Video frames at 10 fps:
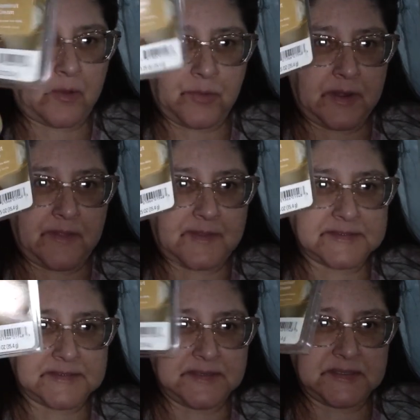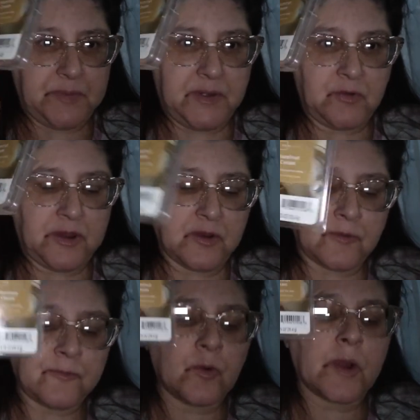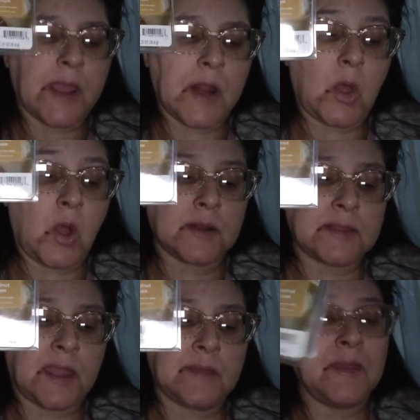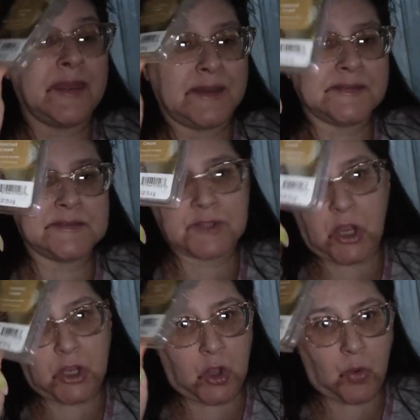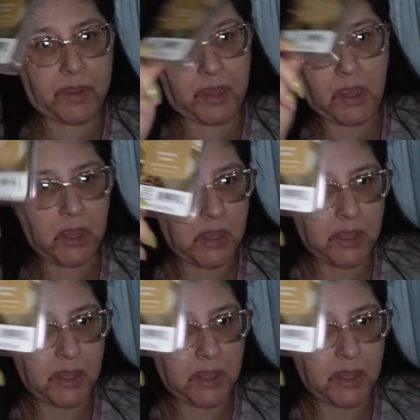get rid of this. It's been here for a long time and it's not going